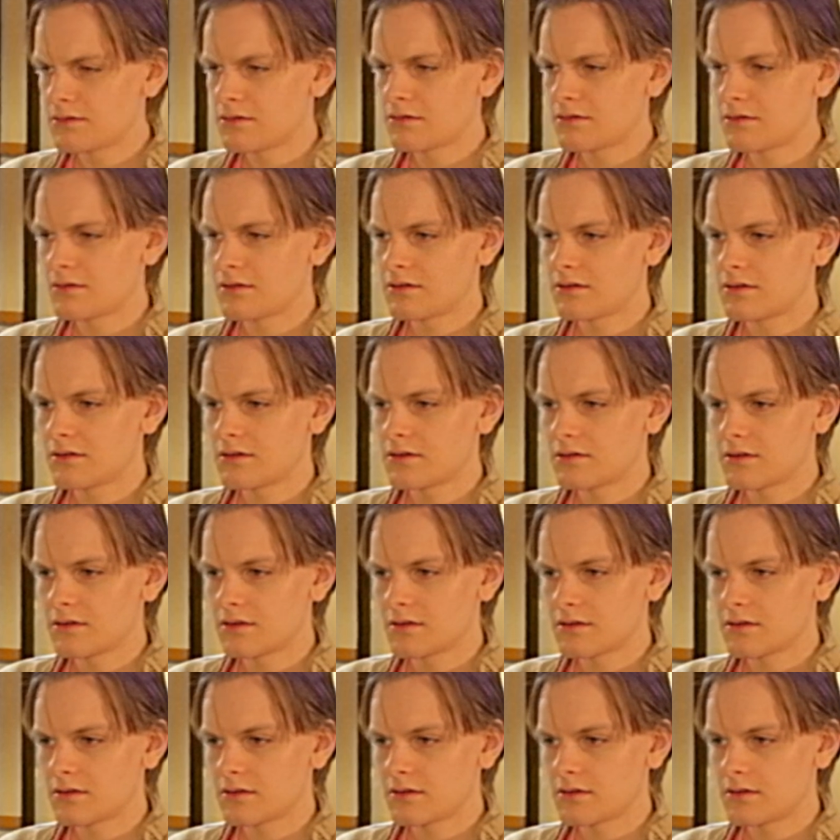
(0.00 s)
Jem is my alter
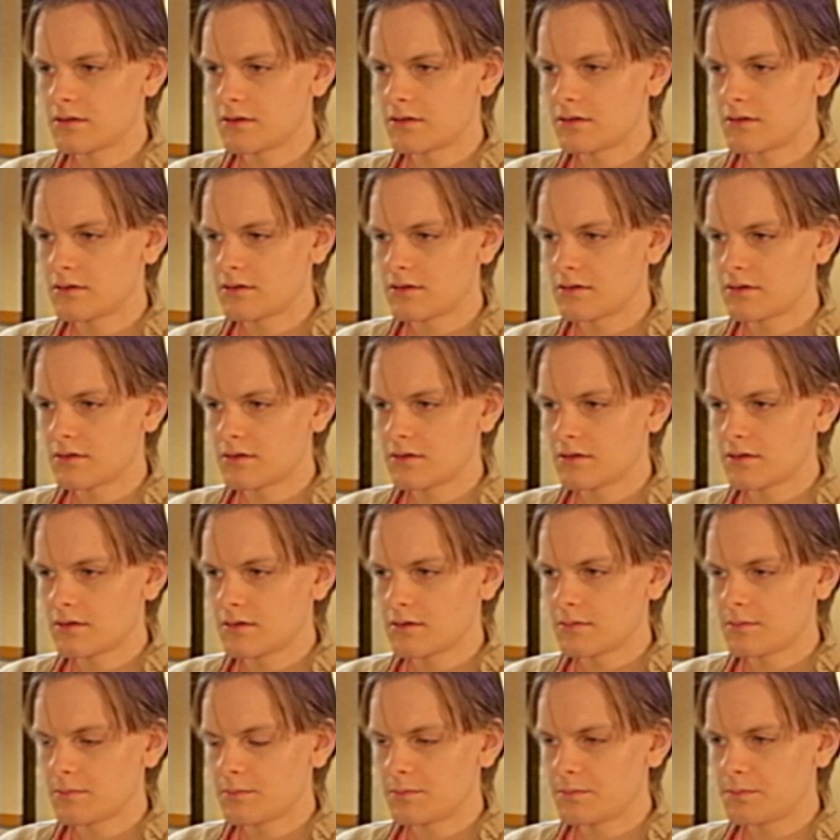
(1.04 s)
ego.
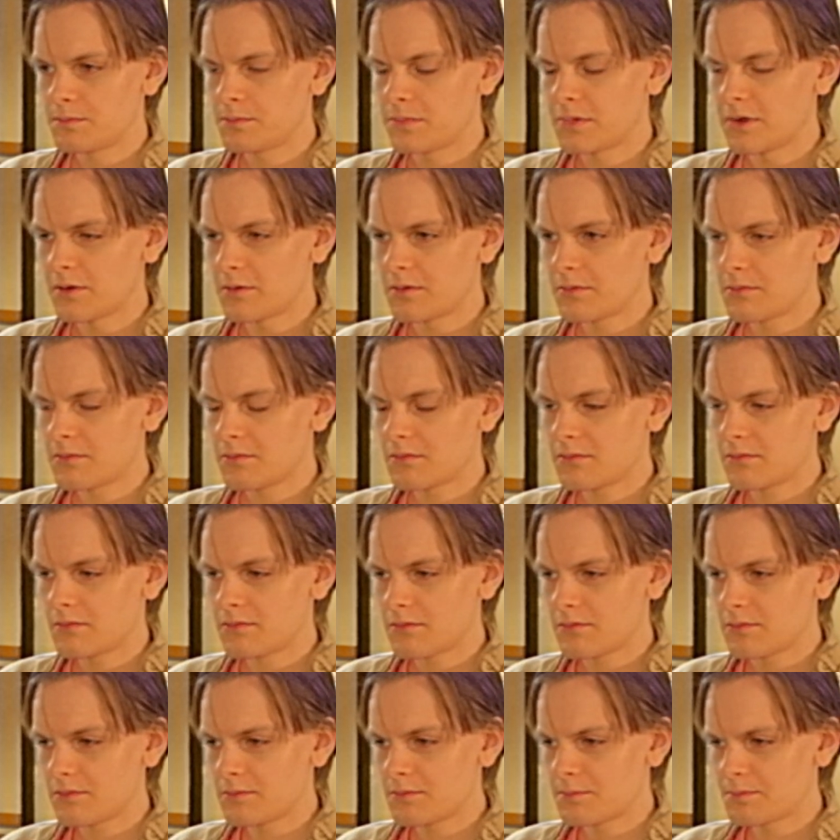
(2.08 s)
But
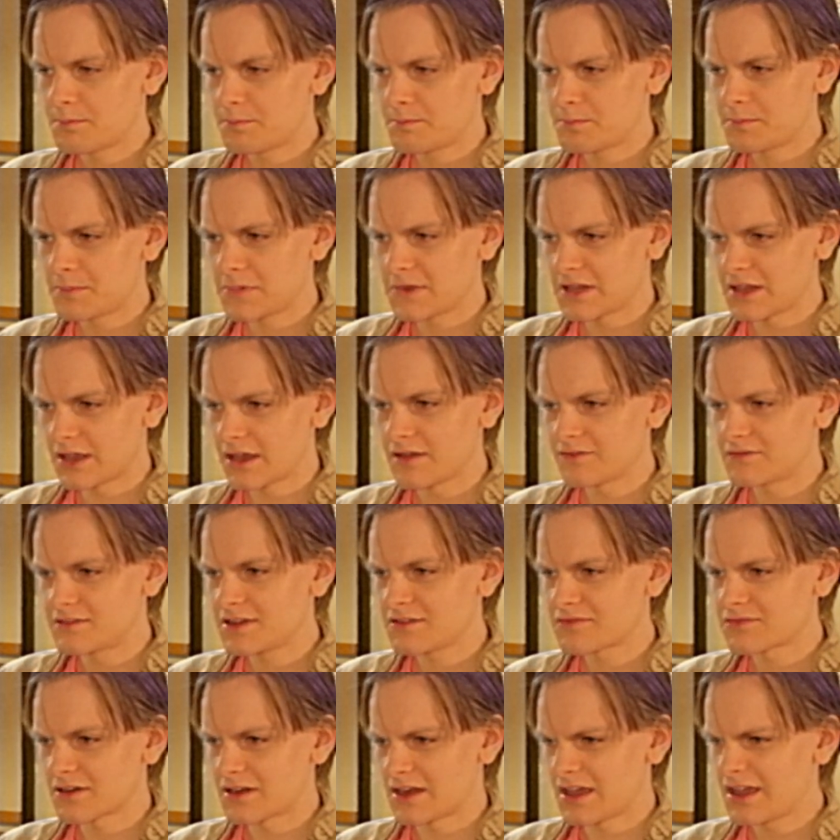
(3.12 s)
you have
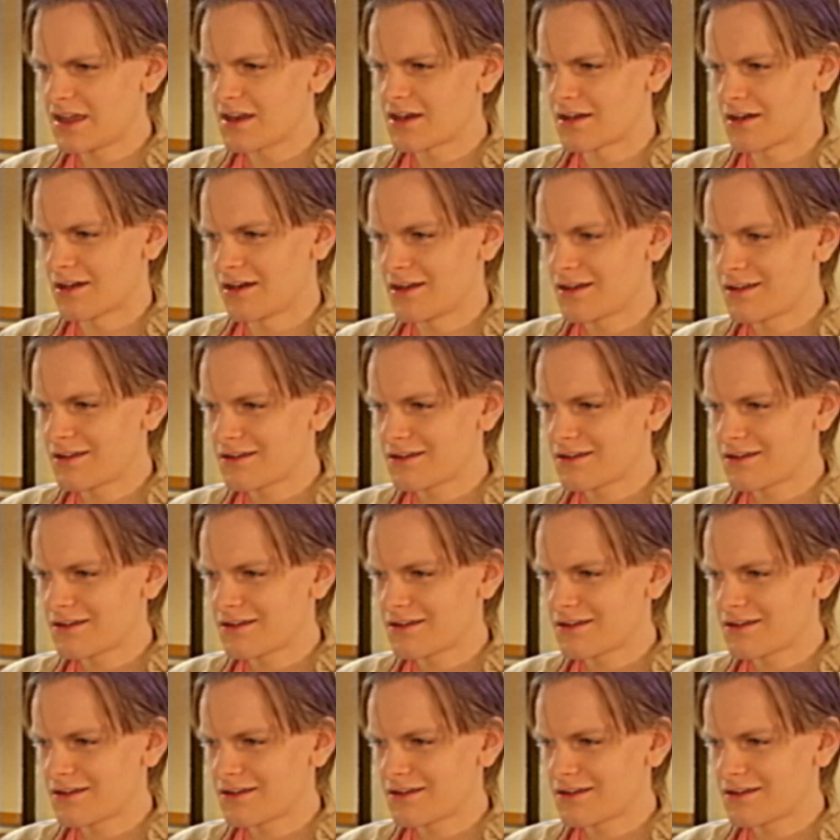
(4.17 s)
different hair.